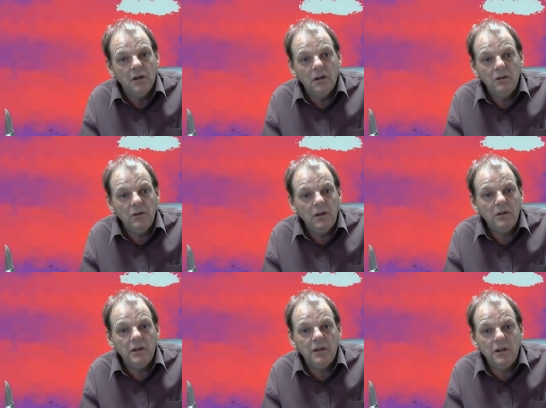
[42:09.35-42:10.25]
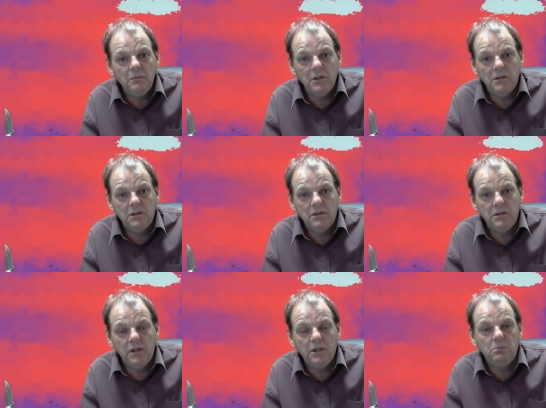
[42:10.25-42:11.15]
I'd rather get all my
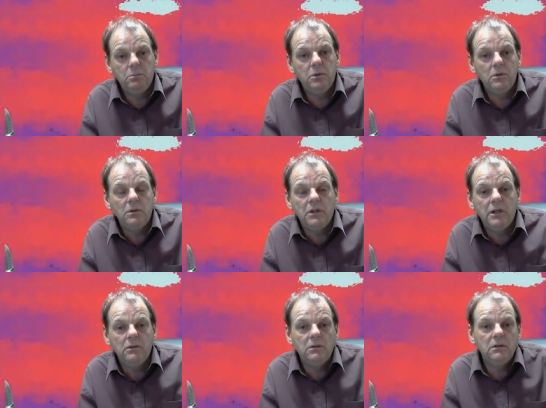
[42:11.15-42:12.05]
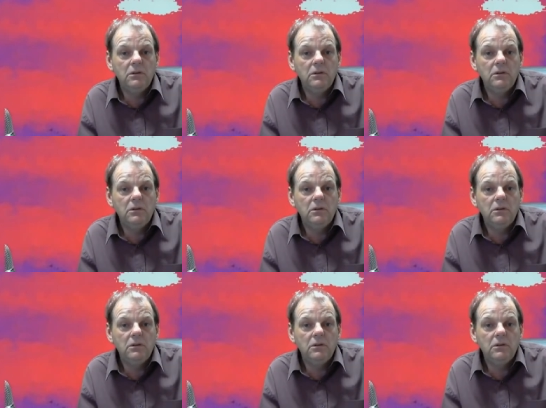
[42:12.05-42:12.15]
teeth pulled out